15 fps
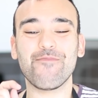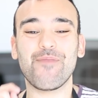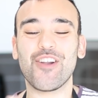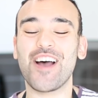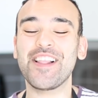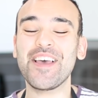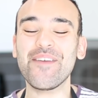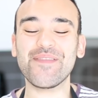but
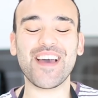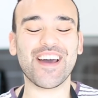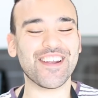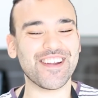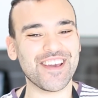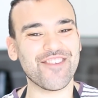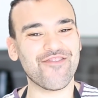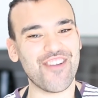I left out
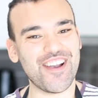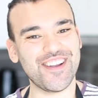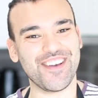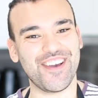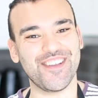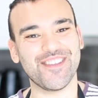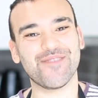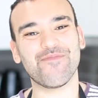an
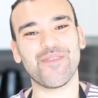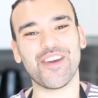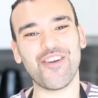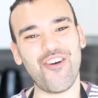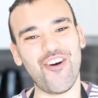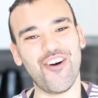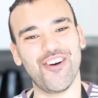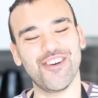ingredient
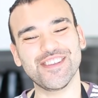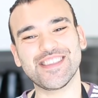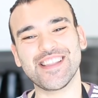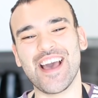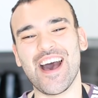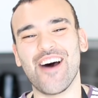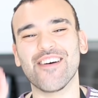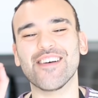because,
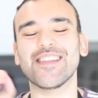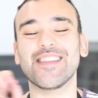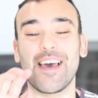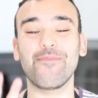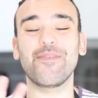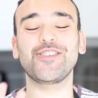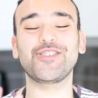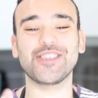now
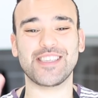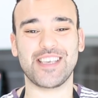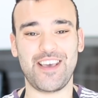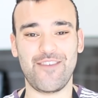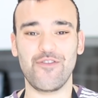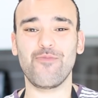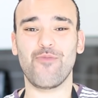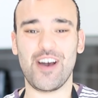let me just
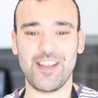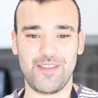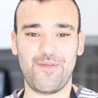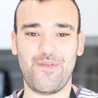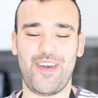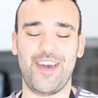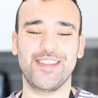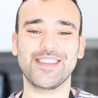give you my
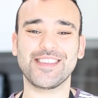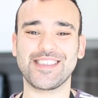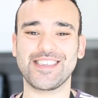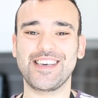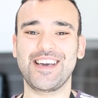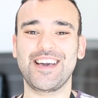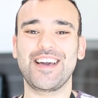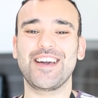
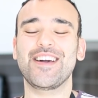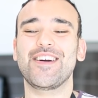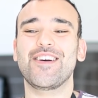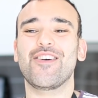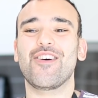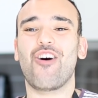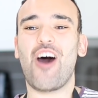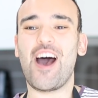defense.
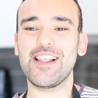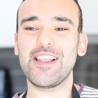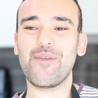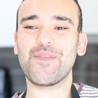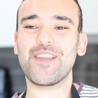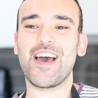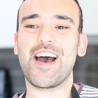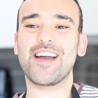I
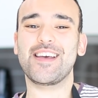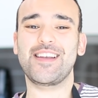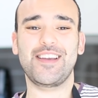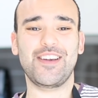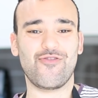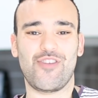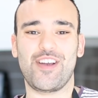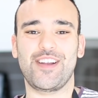left out an
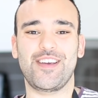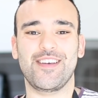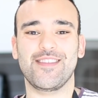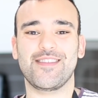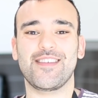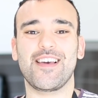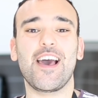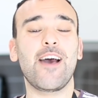
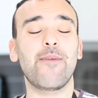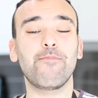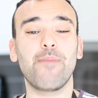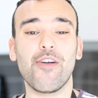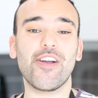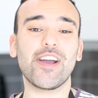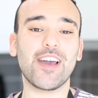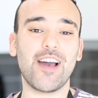ingredient,
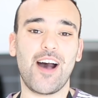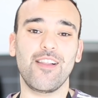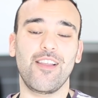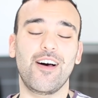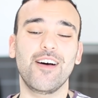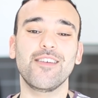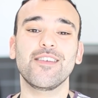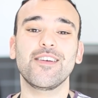
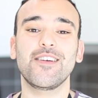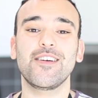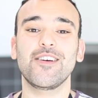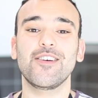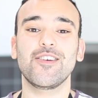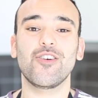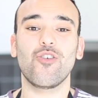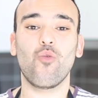Americolor
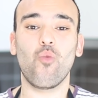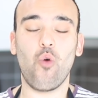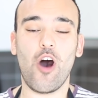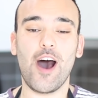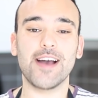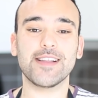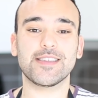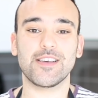
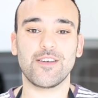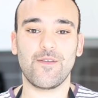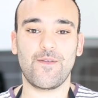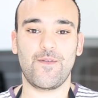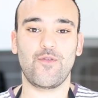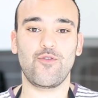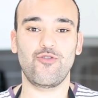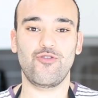white
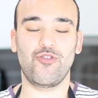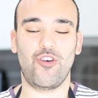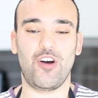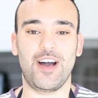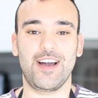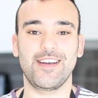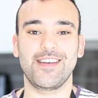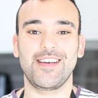food
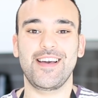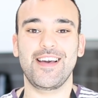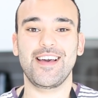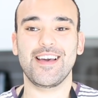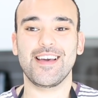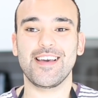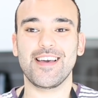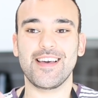dye.
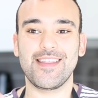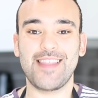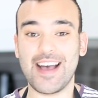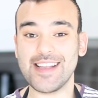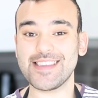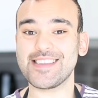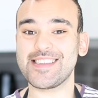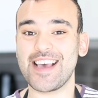
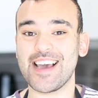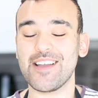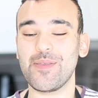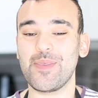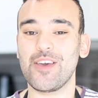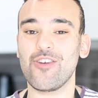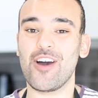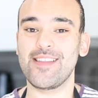That's the second
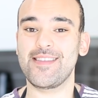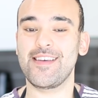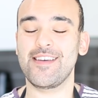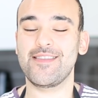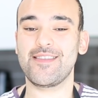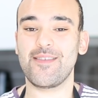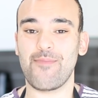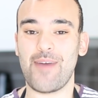thing I
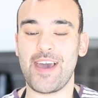did to